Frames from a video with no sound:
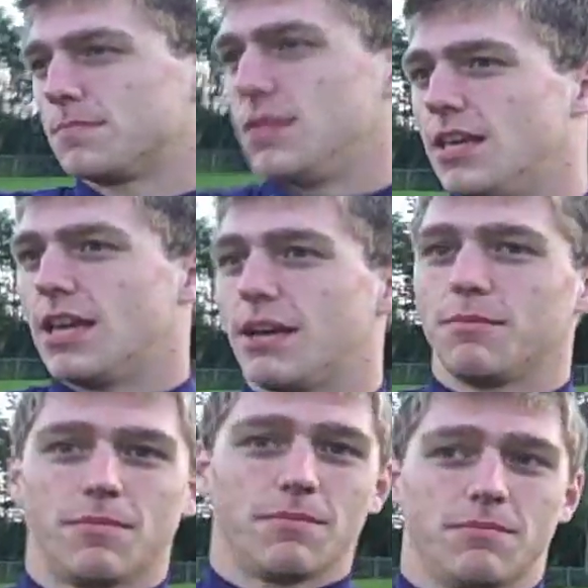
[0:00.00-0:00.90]
Yeah,
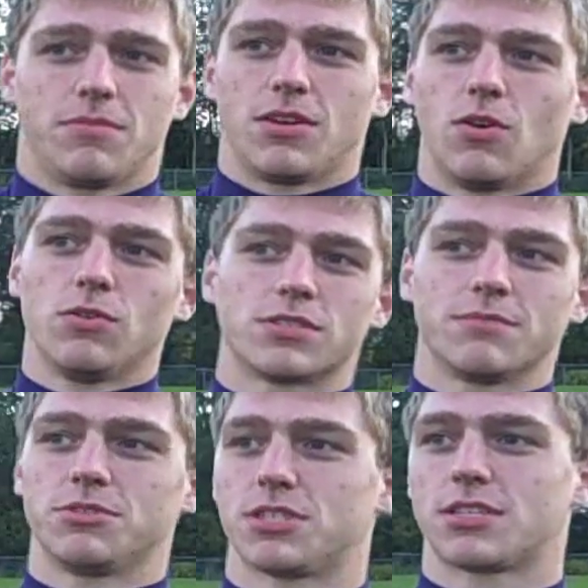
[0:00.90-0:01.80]
the goals I'm
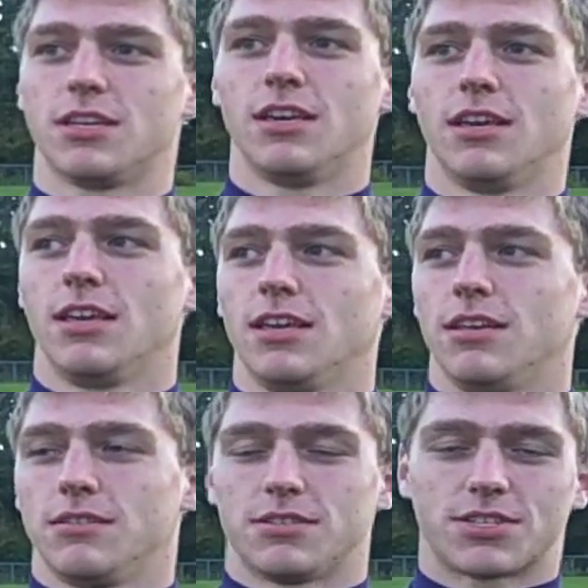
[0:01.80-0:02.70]

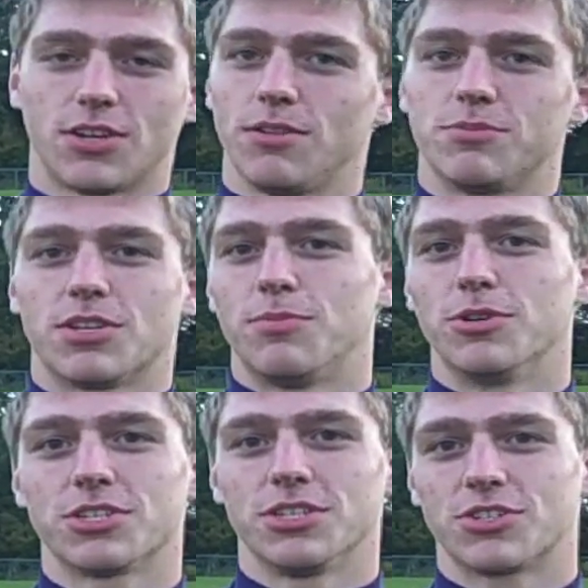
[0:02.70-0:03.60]
still
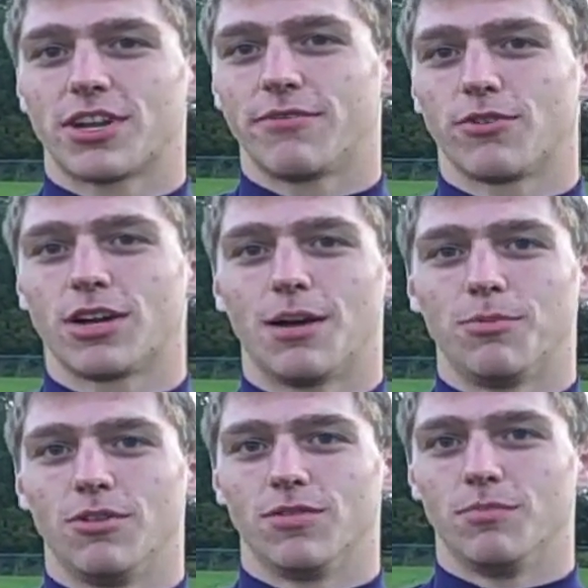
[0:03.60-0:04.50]
pushing to strive for a couple
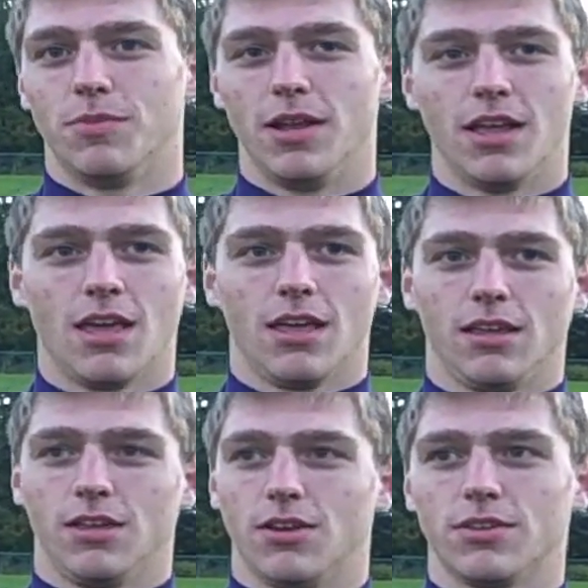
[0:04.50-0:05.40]
of them, but
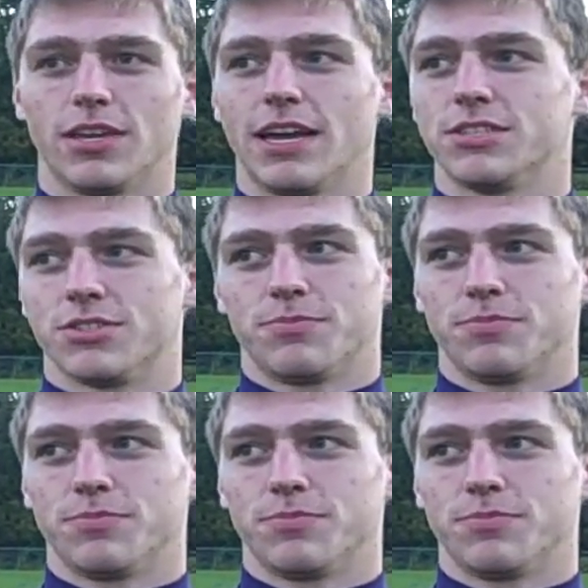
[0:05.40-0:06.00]
the guys are